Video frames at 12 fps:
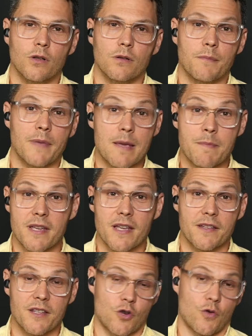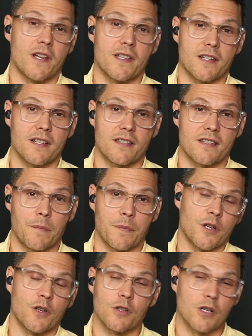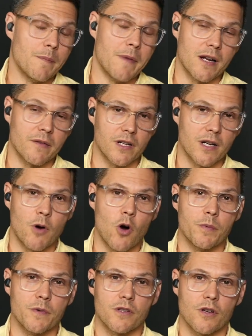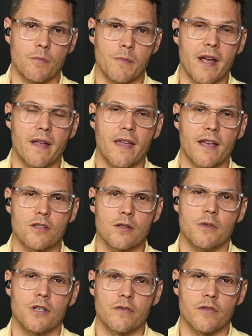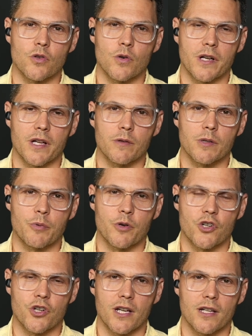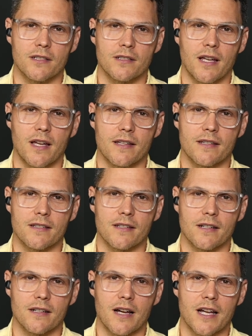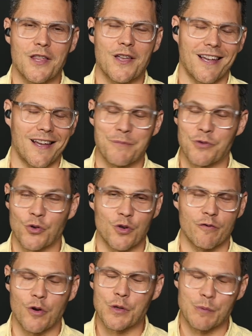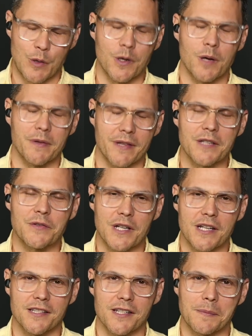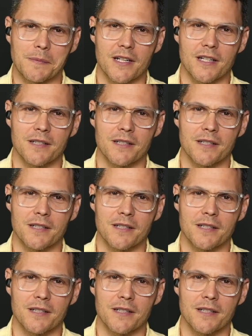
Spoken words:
maybe in this craziness, something good will come out of it. I'm hoping so. Mike, thanks so much for joining. I really appreciate it. And I'm sure your phone's blowing up, but thanks for taking the time today.